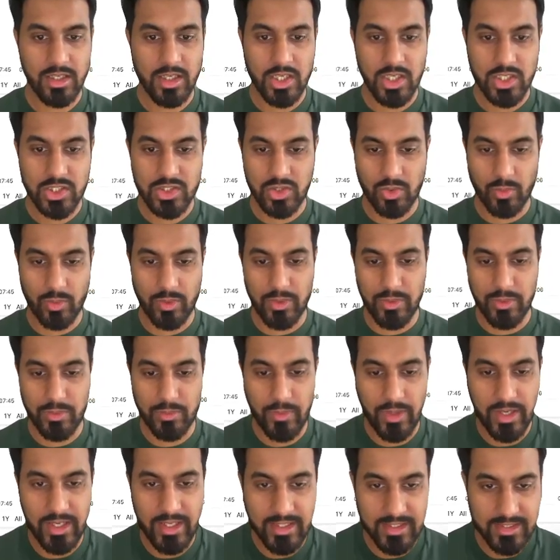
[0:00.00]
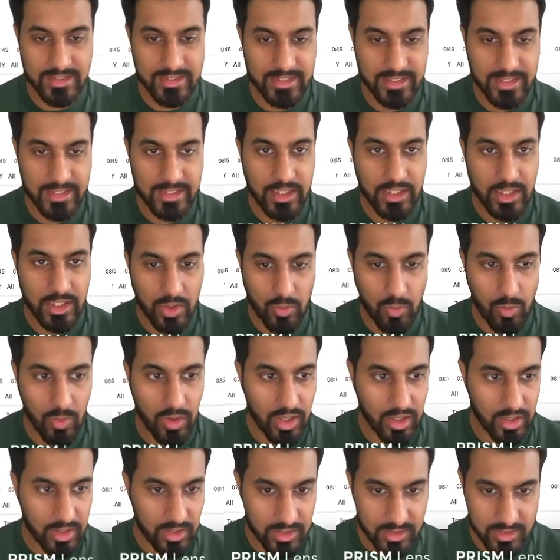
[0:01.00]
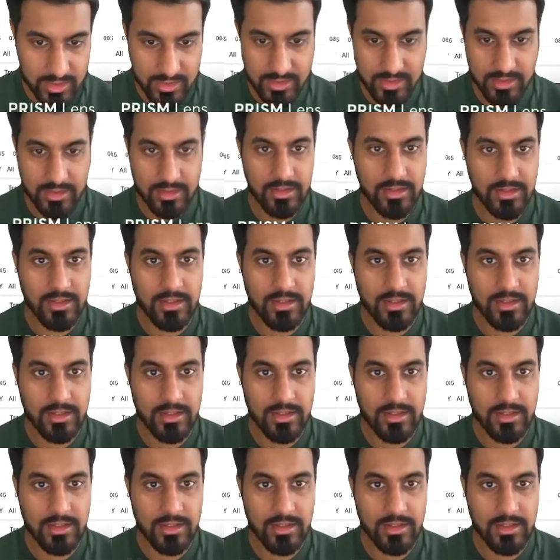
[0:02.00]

So we wait and see what occurs.